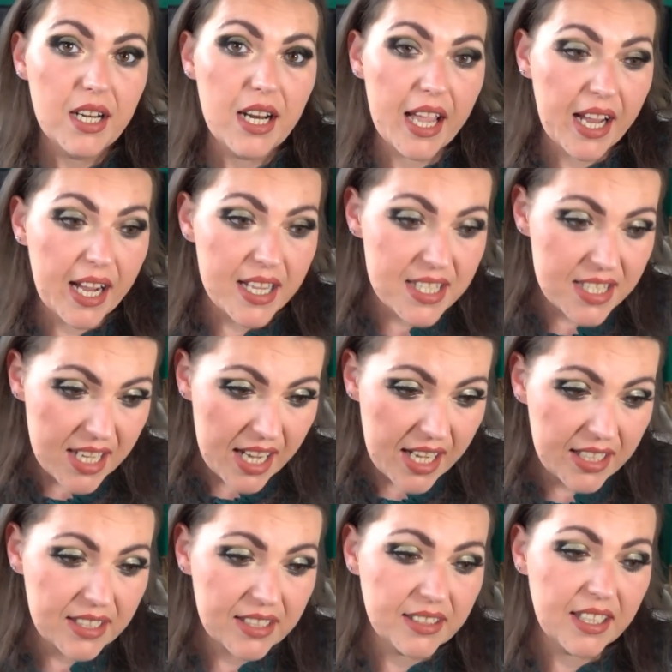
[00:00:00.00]
like I
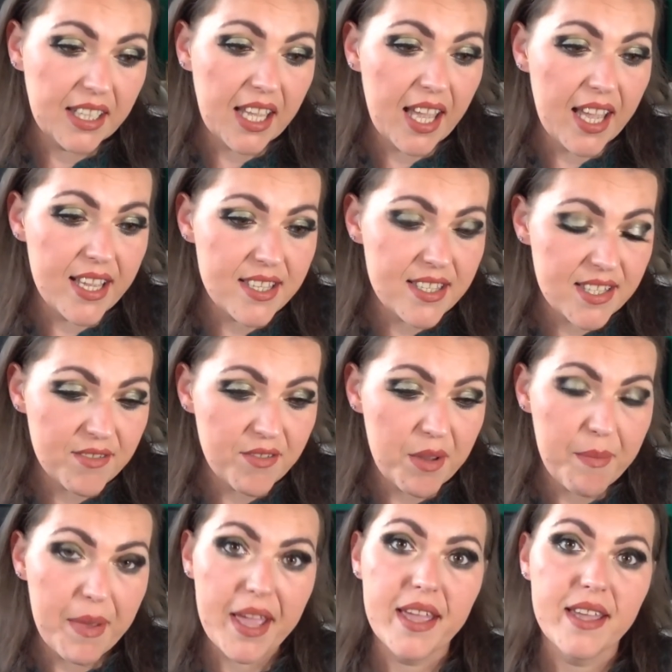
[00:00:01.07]
said, the case
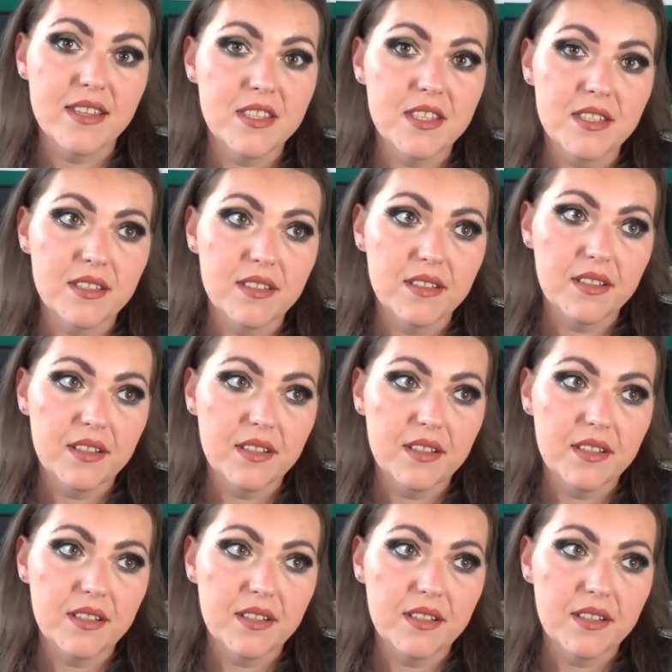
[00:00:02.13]
remains